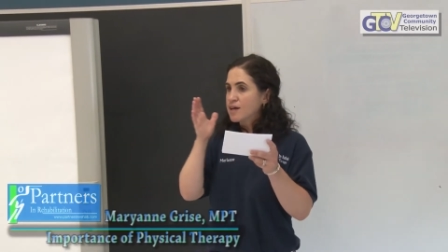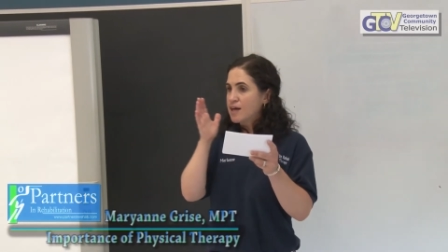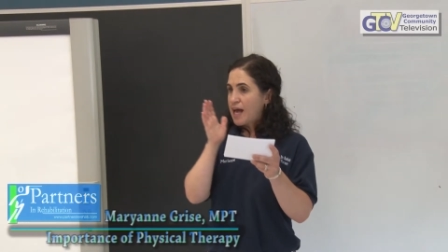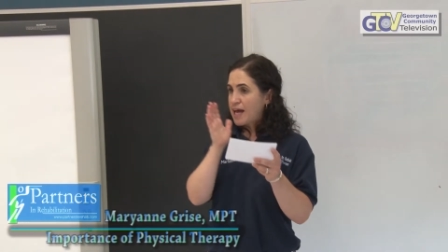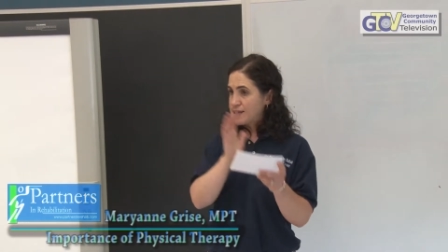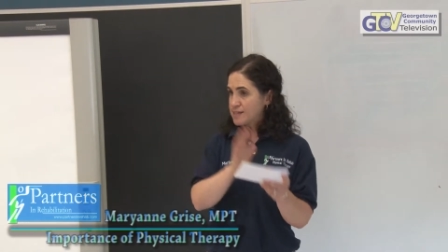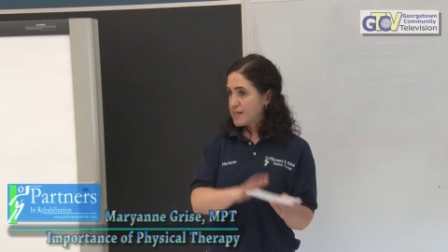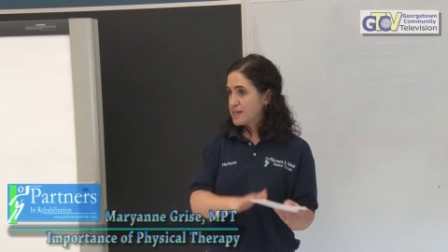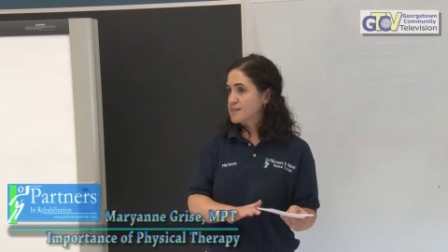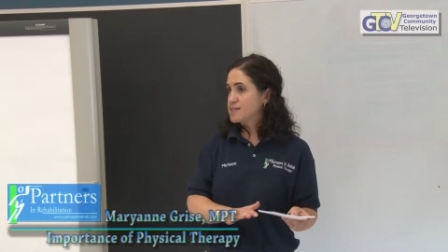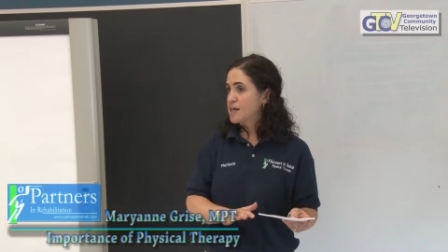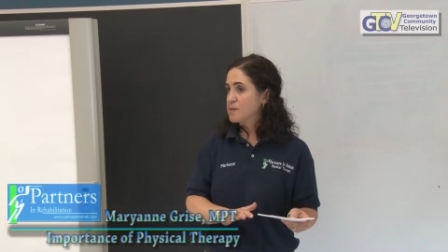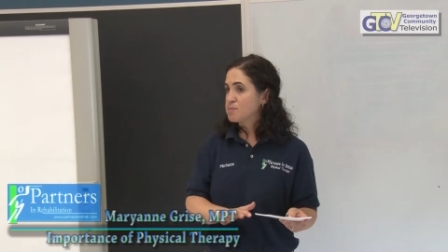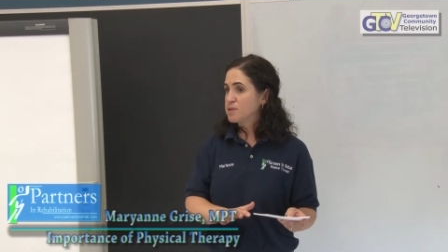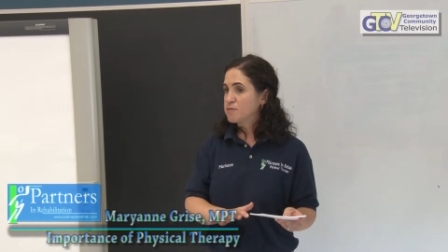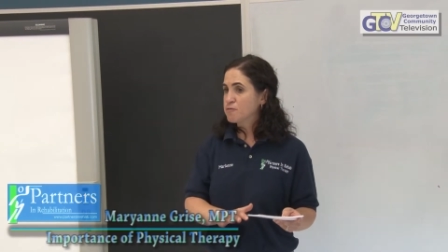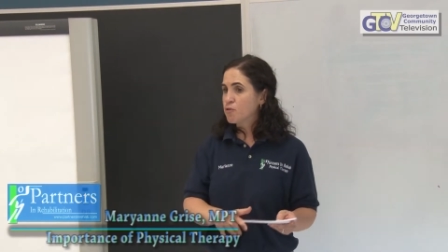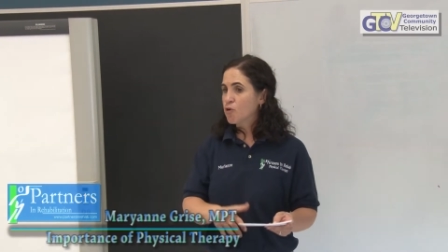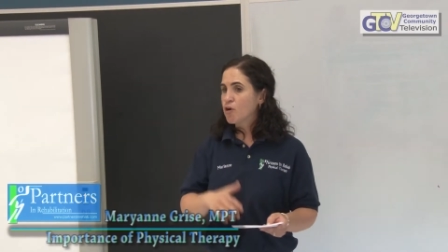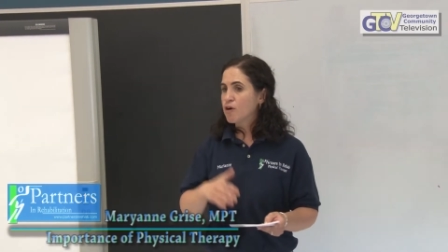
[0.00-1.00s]
as I said
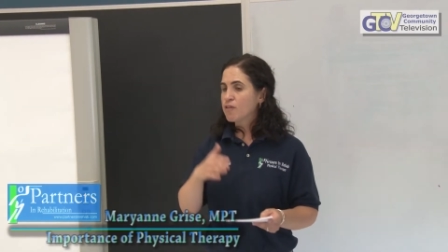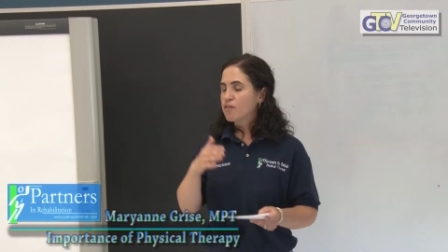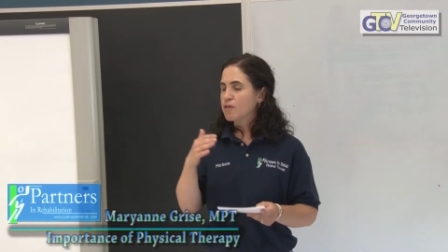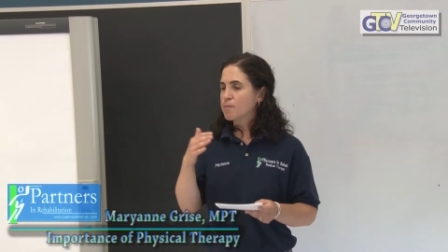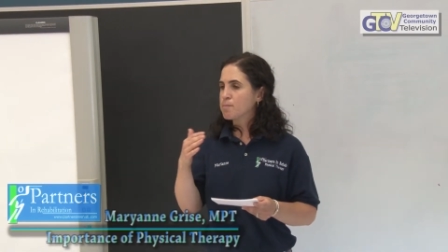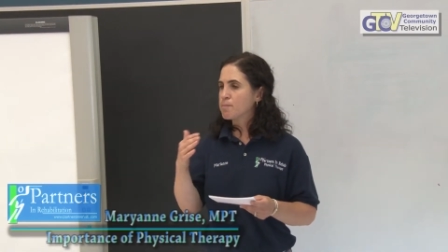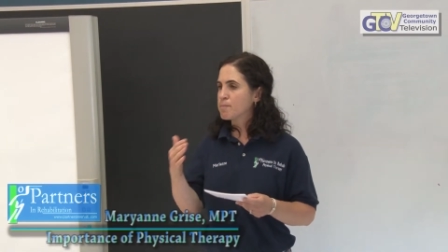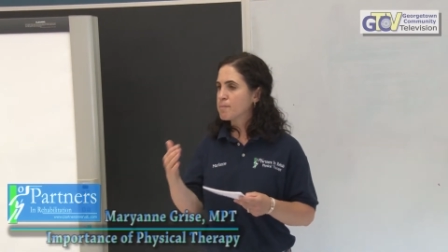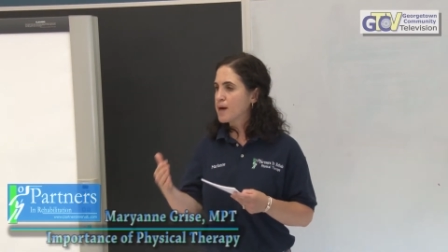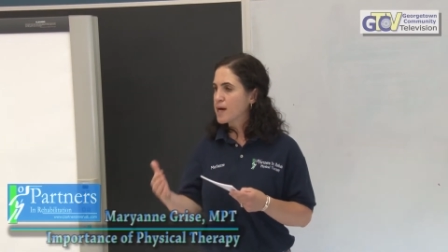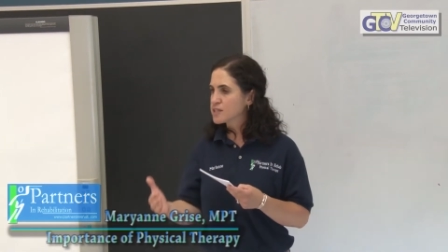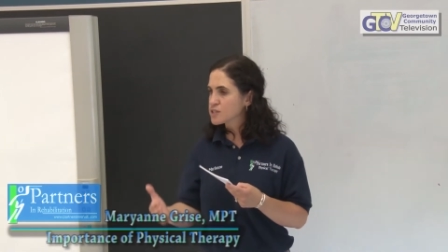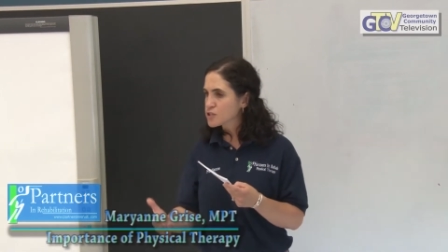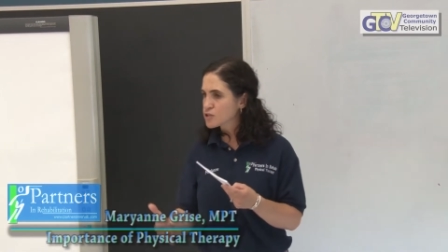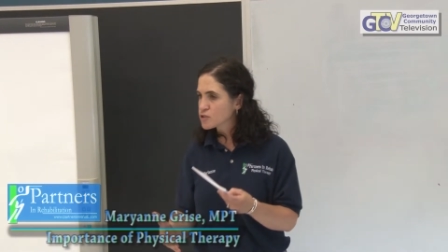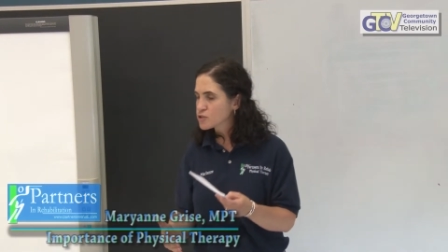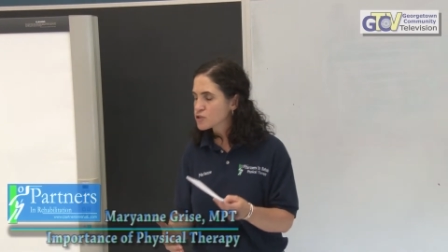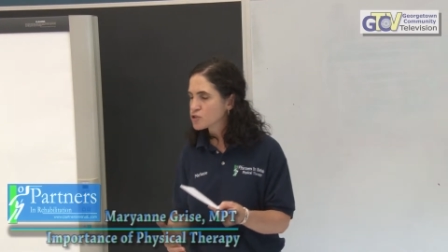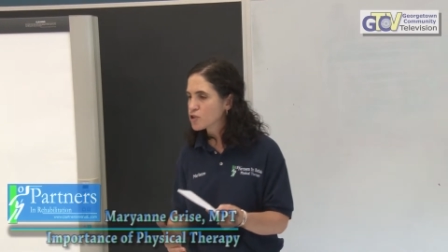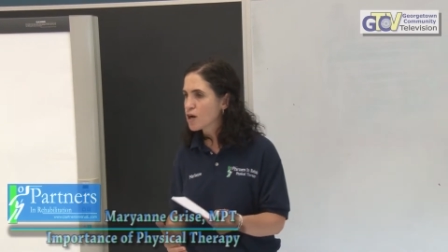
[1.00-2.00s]
before, the
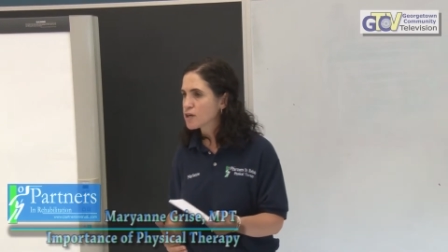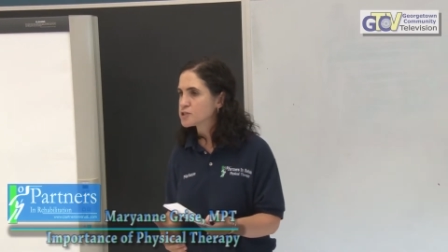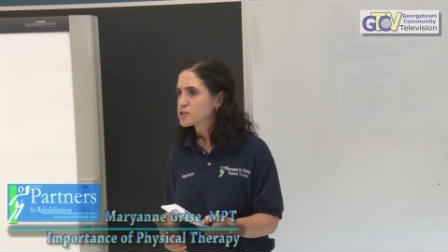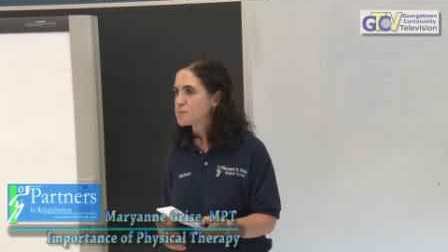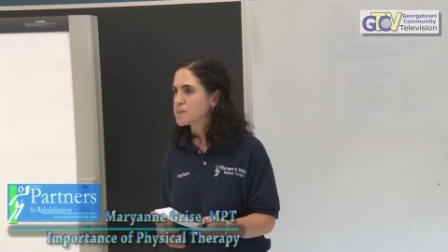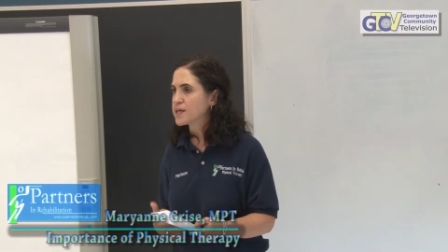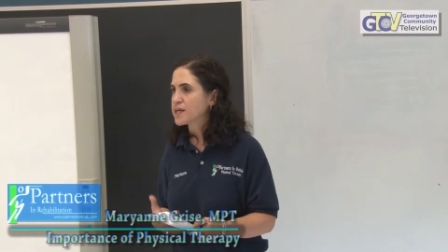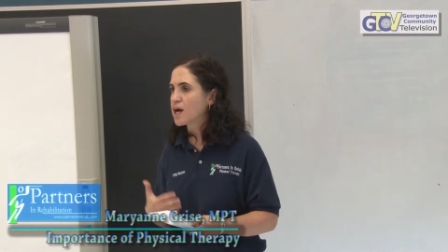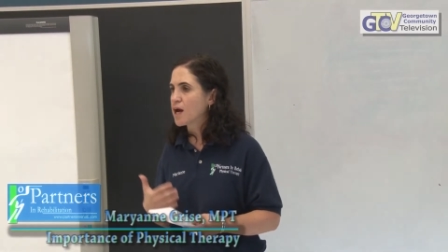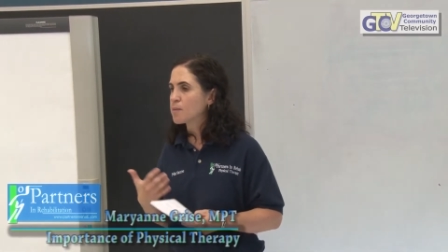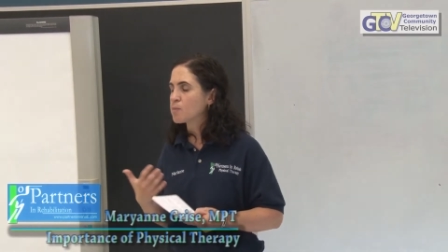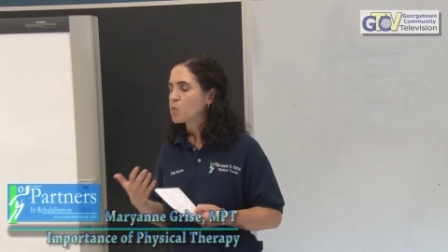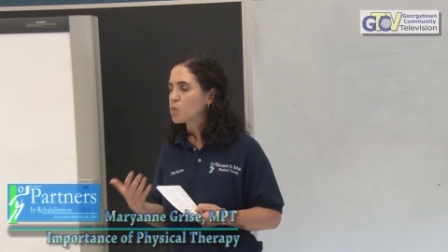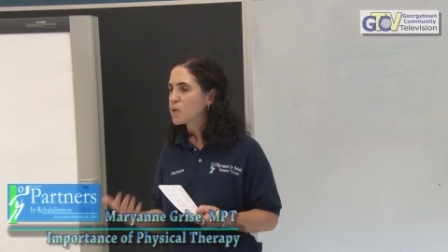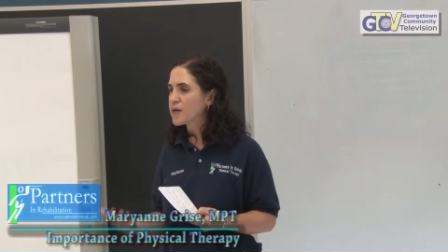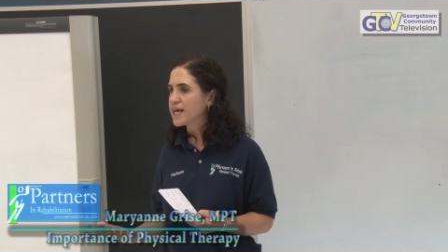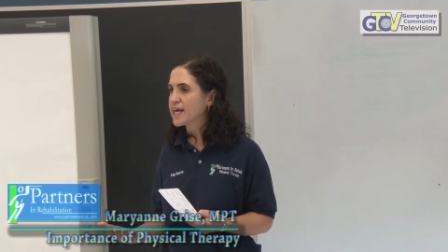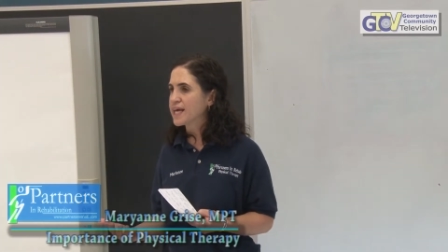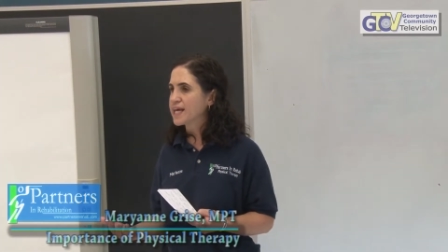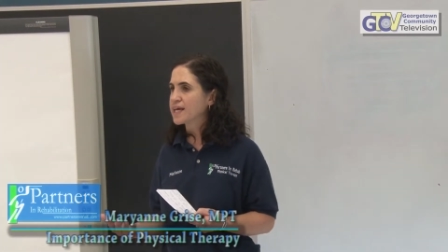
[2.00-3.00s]
muscles start to become
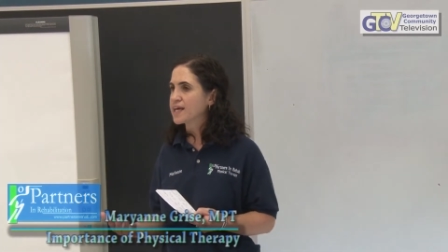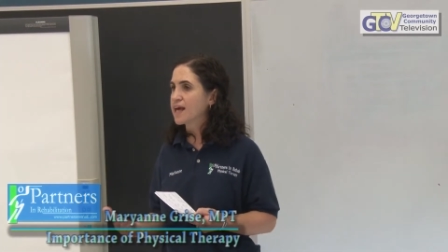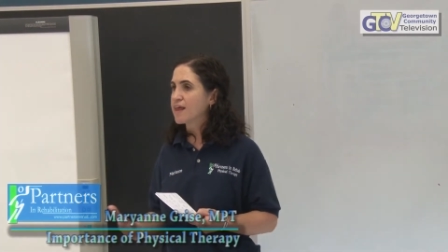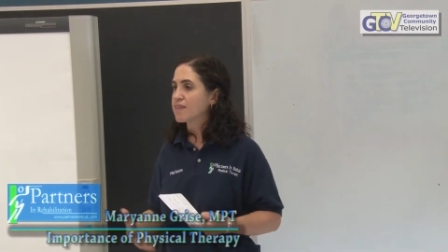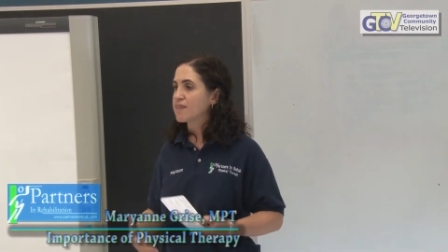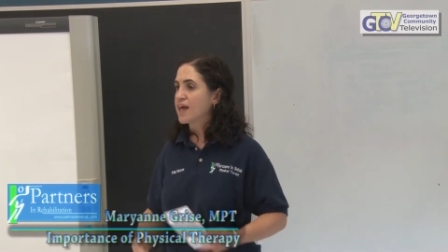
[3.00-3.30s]
weak,